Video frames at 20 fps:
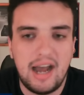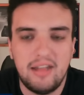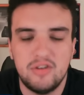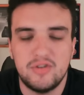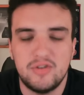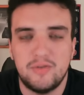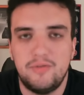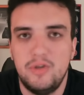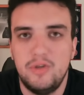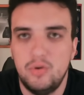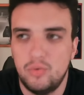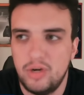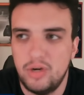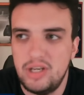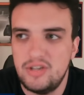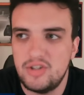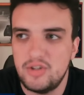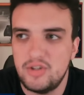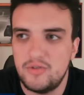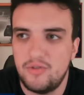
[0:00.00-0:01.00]
There's a few
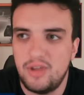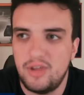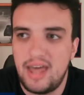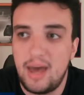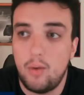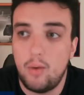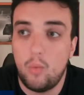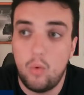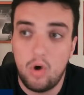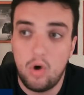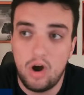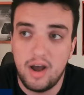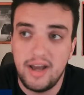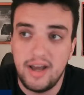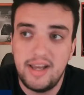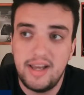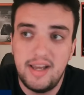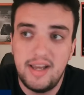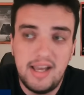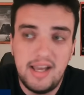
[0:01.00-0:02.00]
reasons for that.
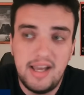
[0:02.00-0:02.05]
One,